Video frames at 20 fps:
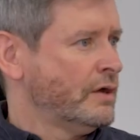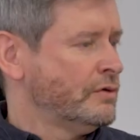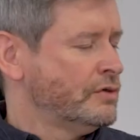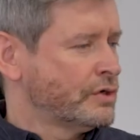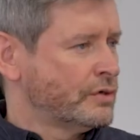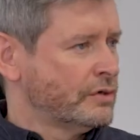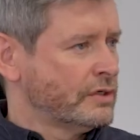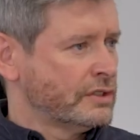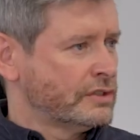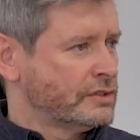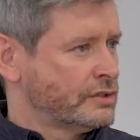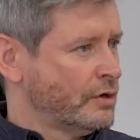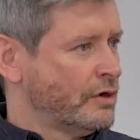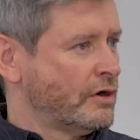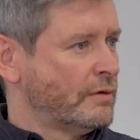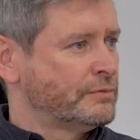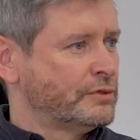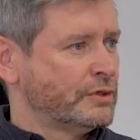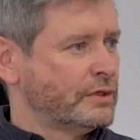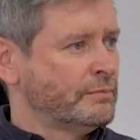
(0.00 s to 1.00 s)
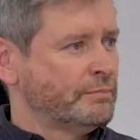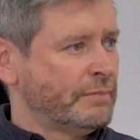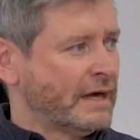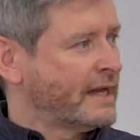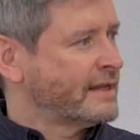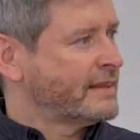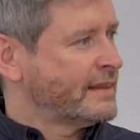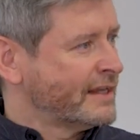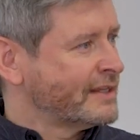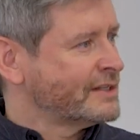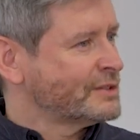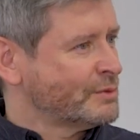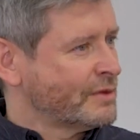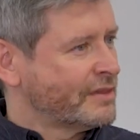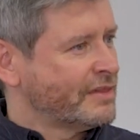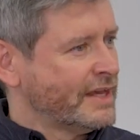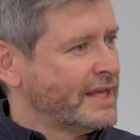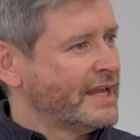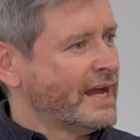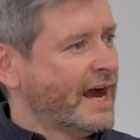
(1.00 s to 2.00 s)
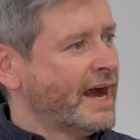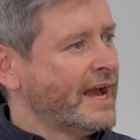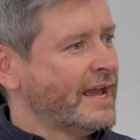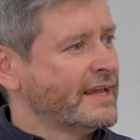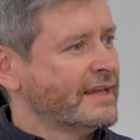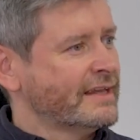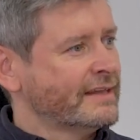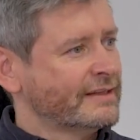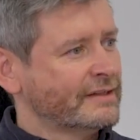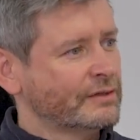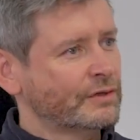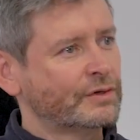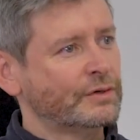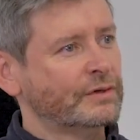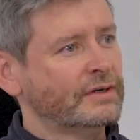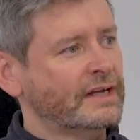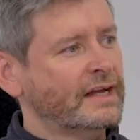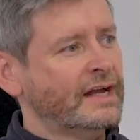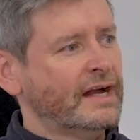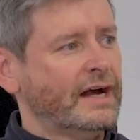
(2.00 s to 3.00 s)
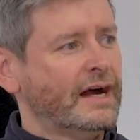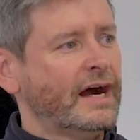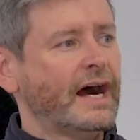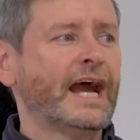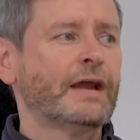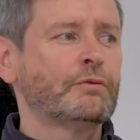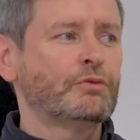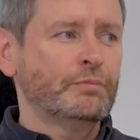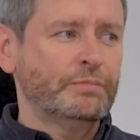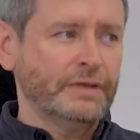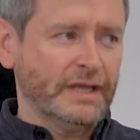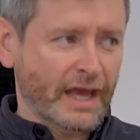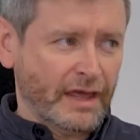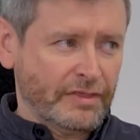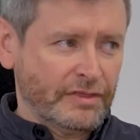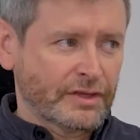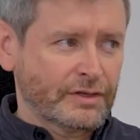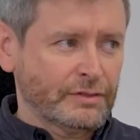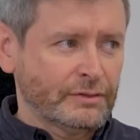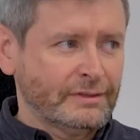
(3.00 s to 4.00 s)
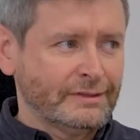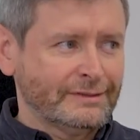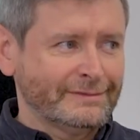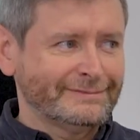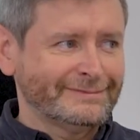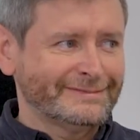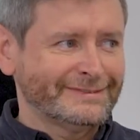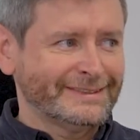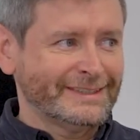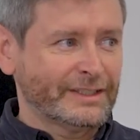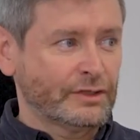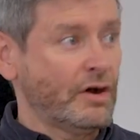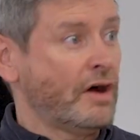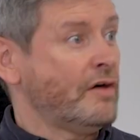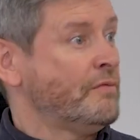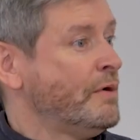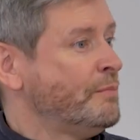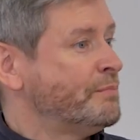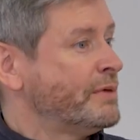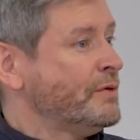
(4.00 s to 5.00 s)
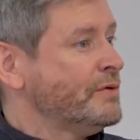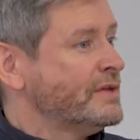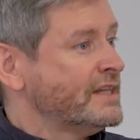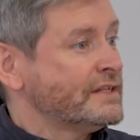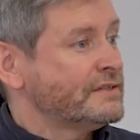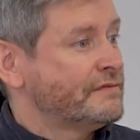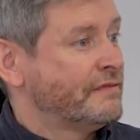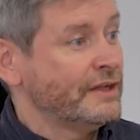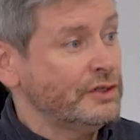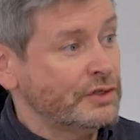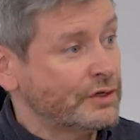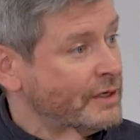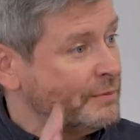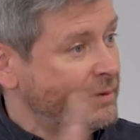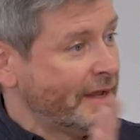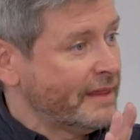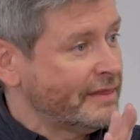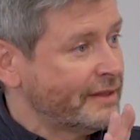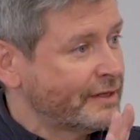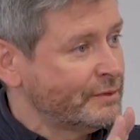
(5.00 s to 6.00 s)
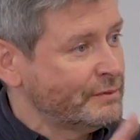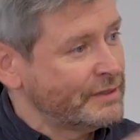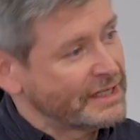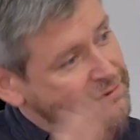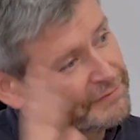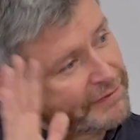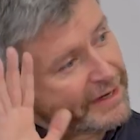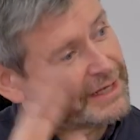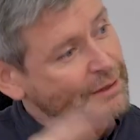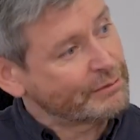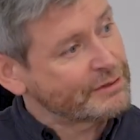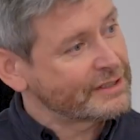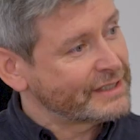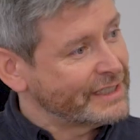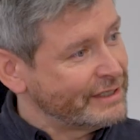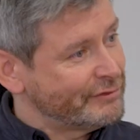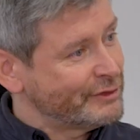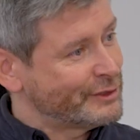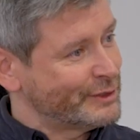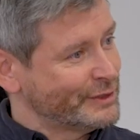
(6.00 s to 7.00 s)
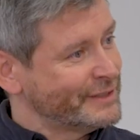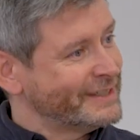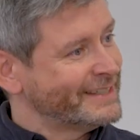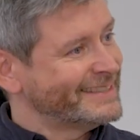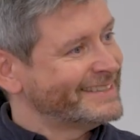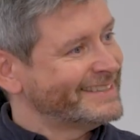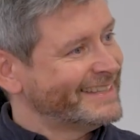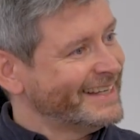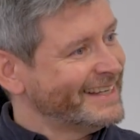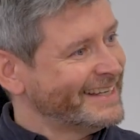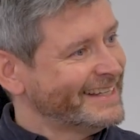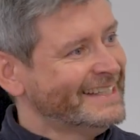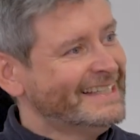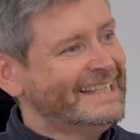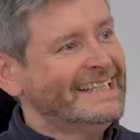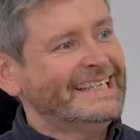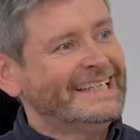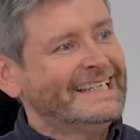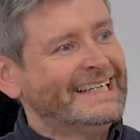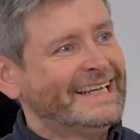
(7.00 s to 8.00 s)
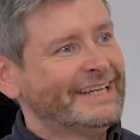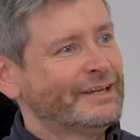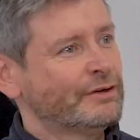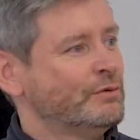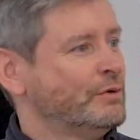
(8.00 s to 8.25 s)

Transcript: how are you going to stop doing bad things with AI? They go, I will be ethical. You go, oh, well, brilliant, that's fine, you're going to be ethical, that's fine, I'll just leave you to it, right? And you